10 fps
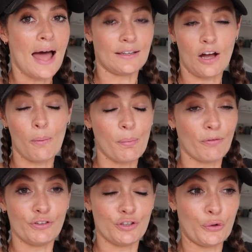and can't be
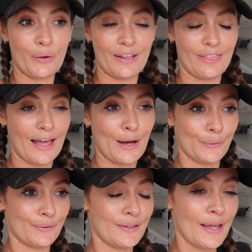bothered to cook anything
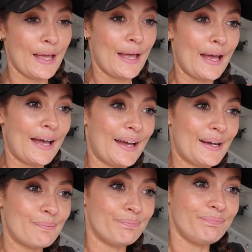else.
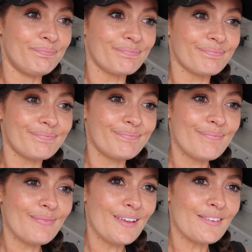Um,
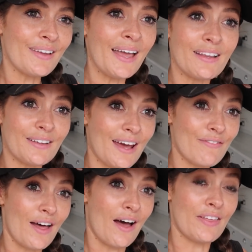so yeah, I'm gonna
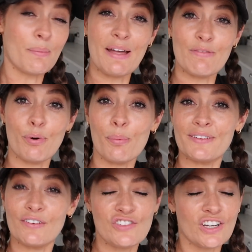have that. I think I might even pour
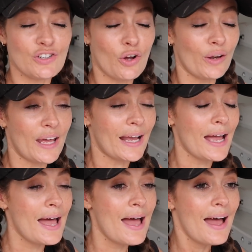myself a gin and
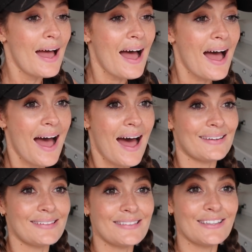tonic
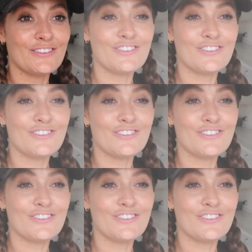and